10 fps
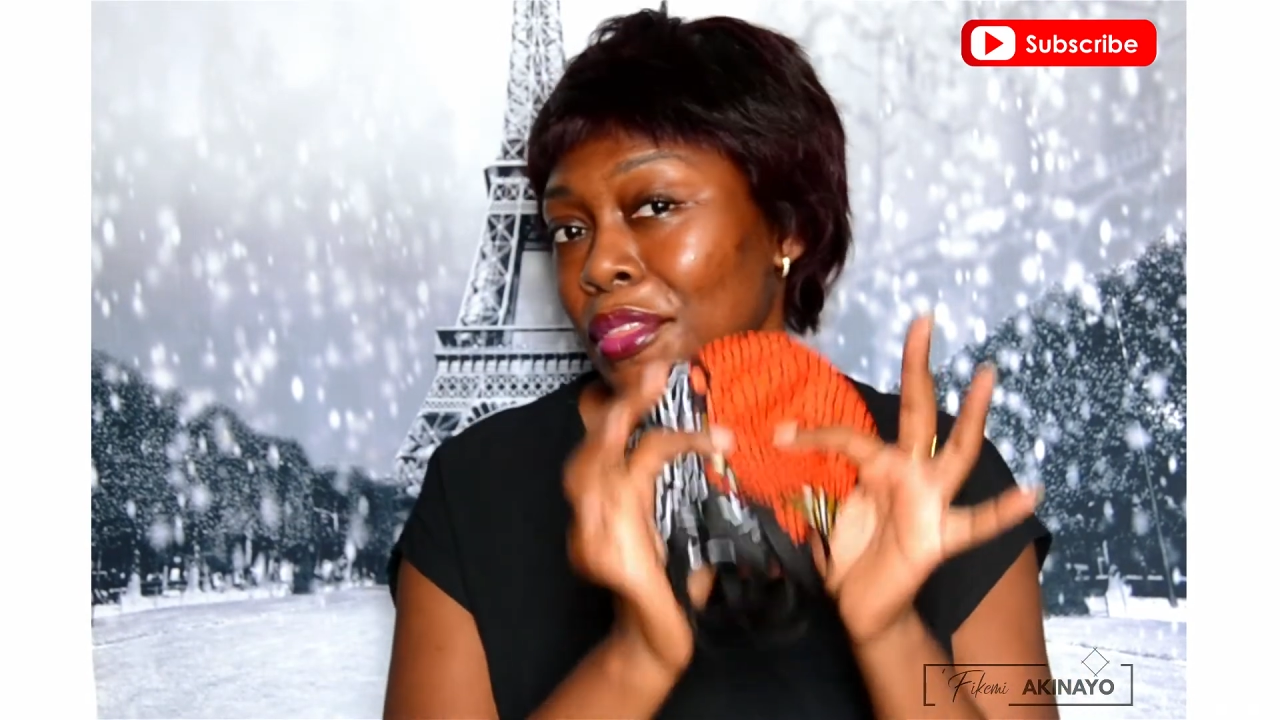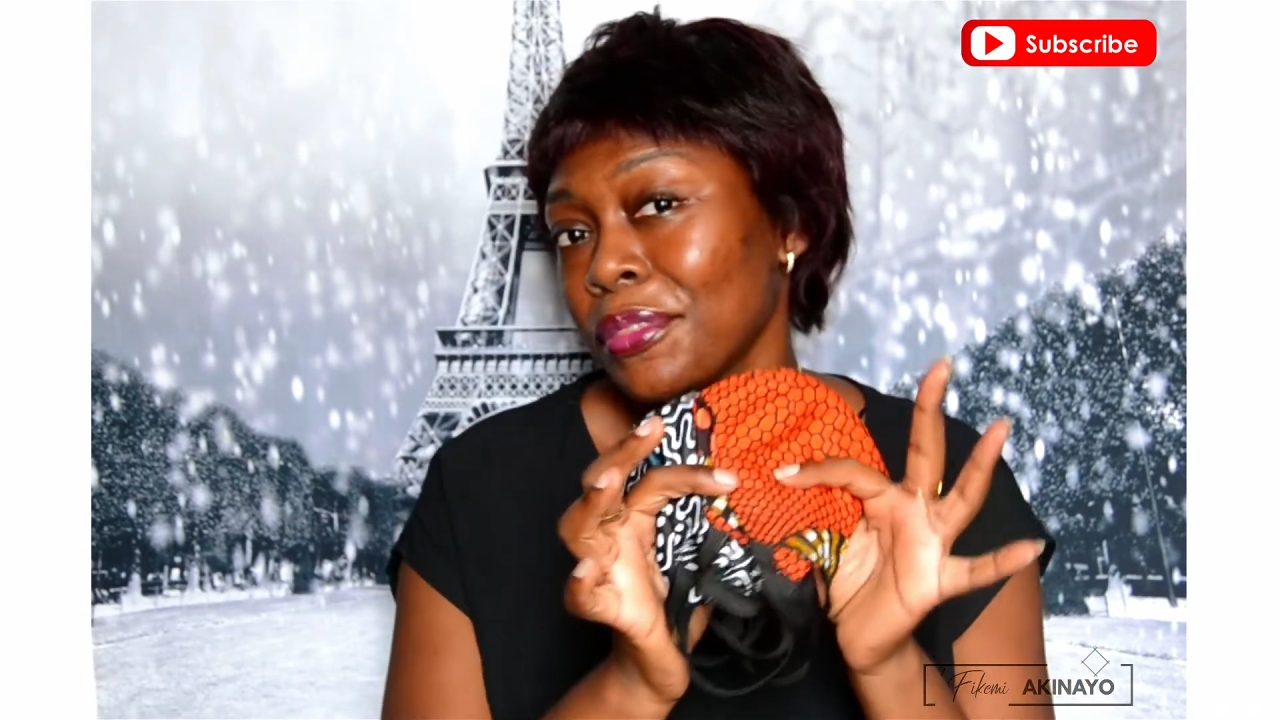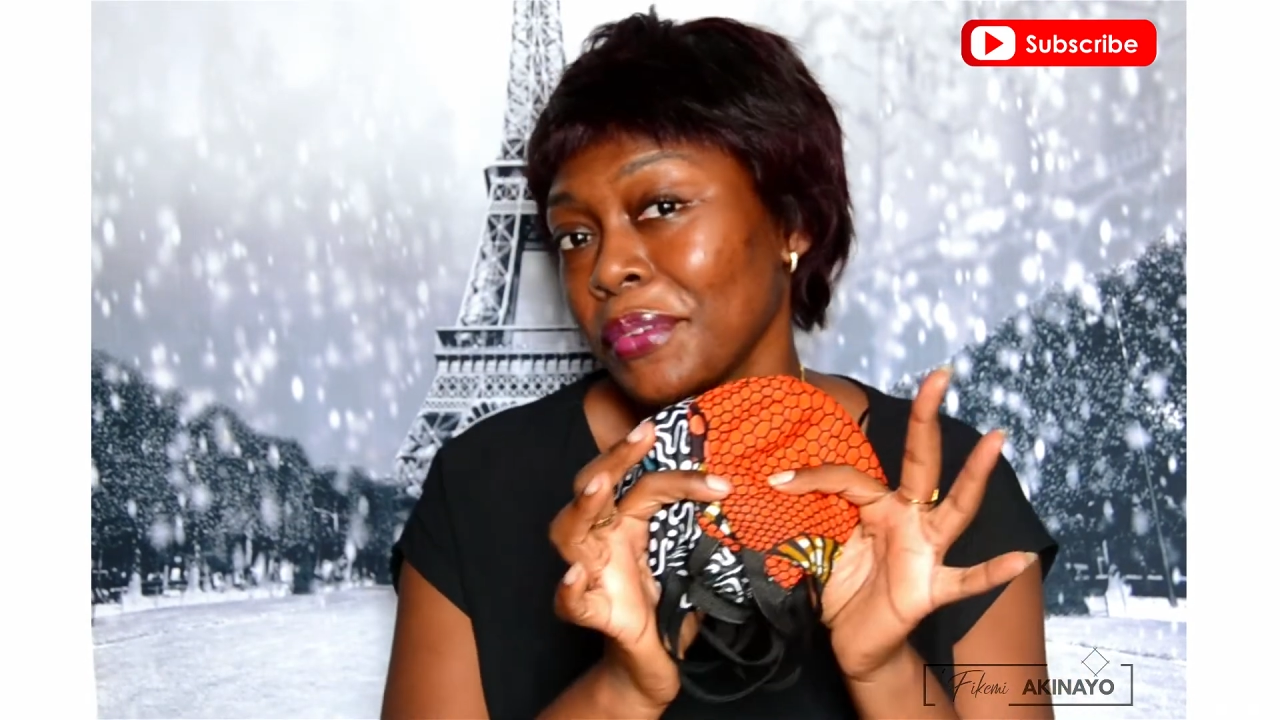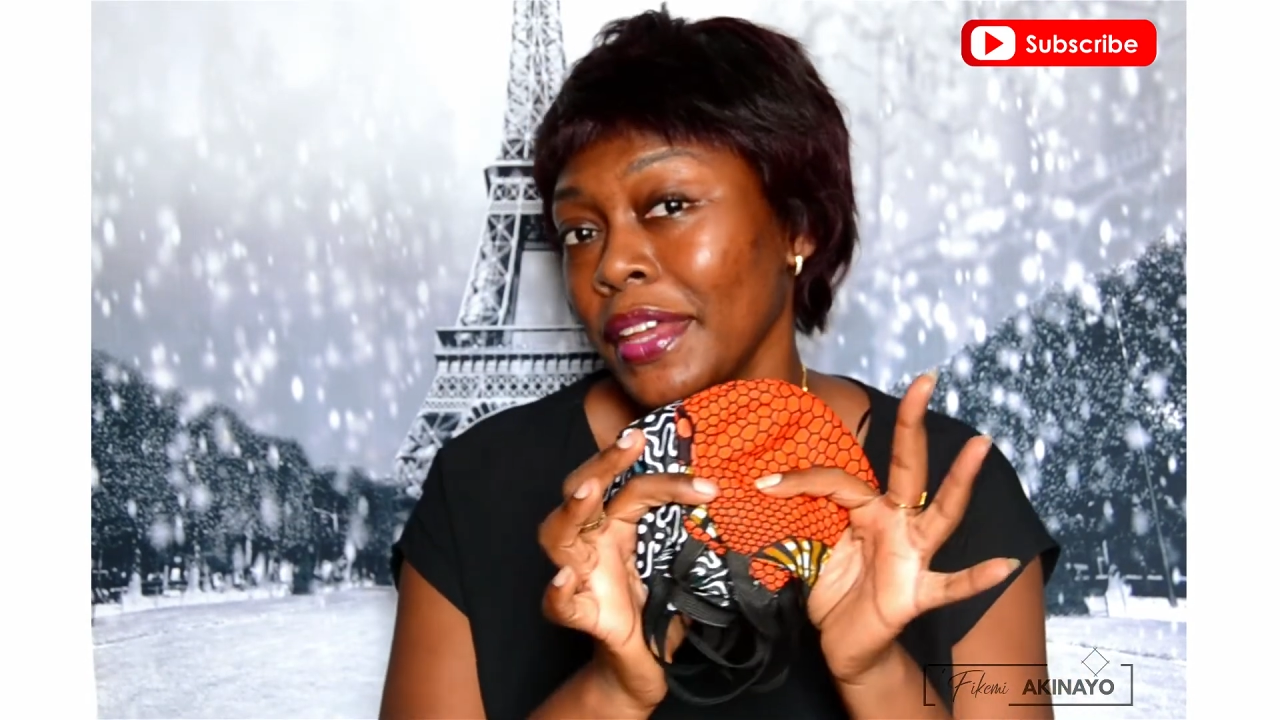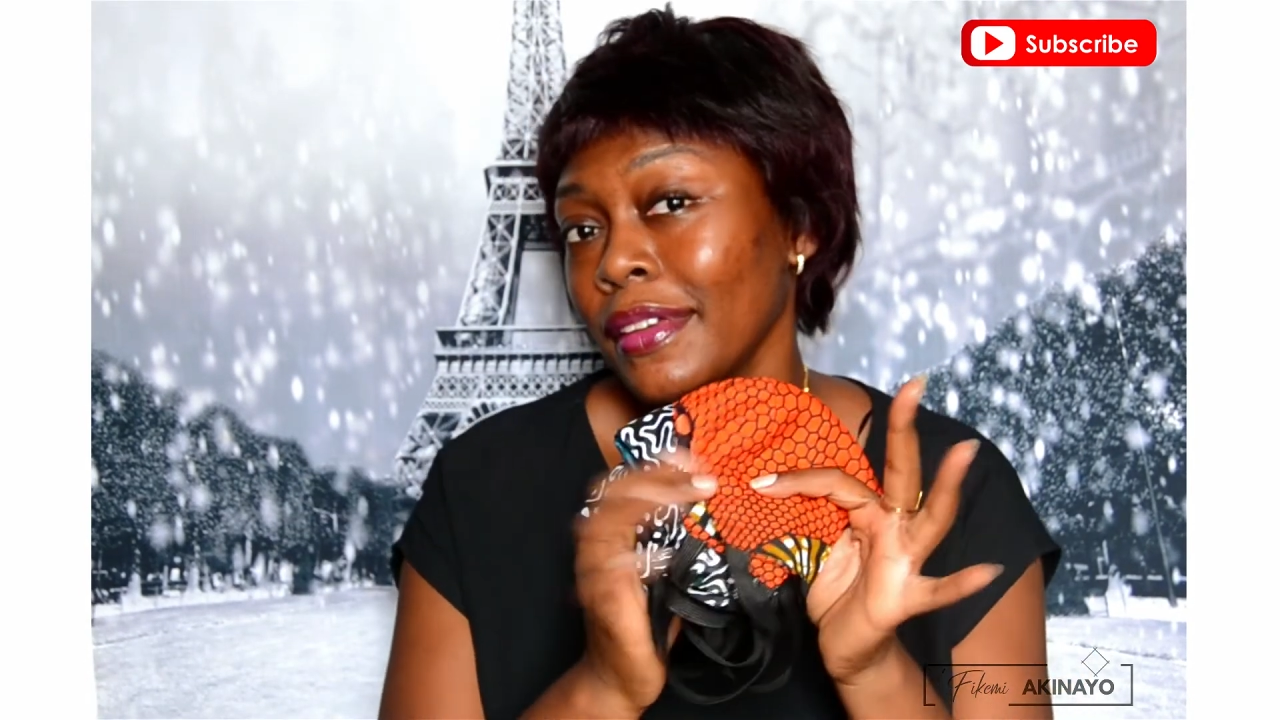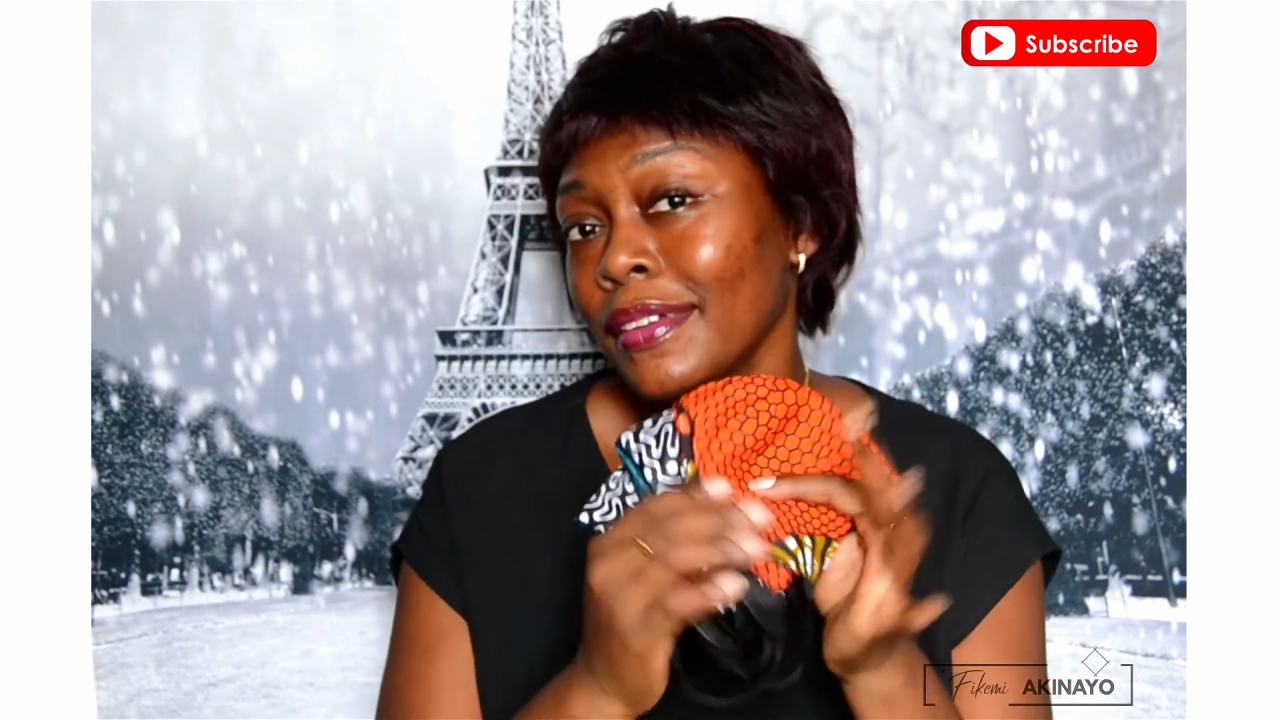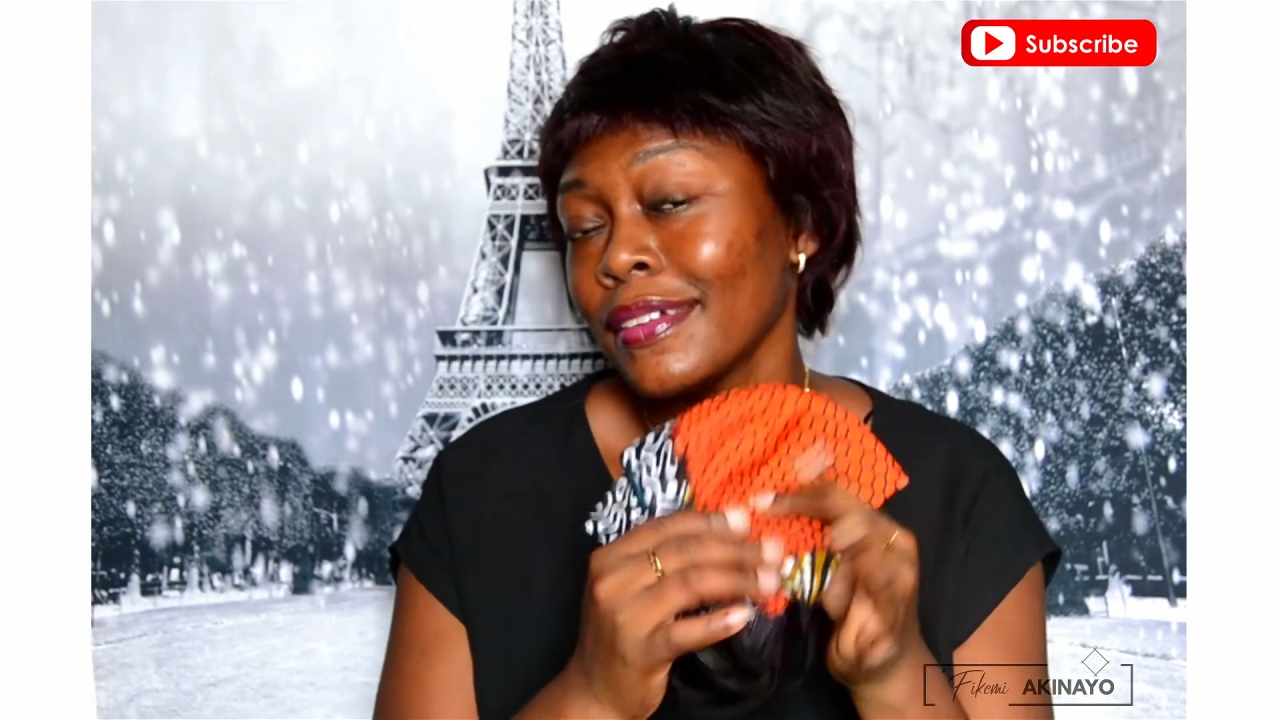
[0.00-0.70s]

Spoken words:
3,